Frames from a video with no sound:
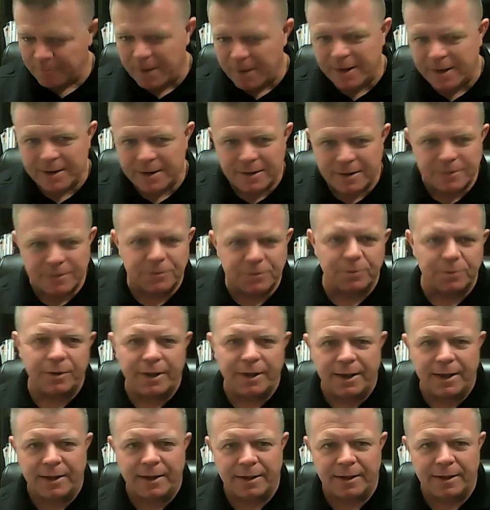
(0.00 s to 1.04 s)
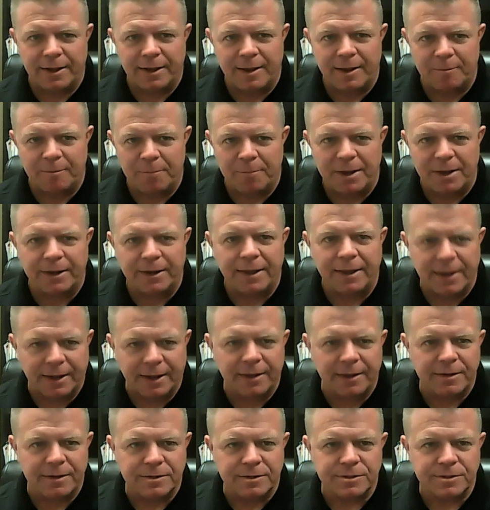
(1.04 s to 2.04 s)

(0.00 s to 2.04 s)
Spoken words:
it into a mid-kick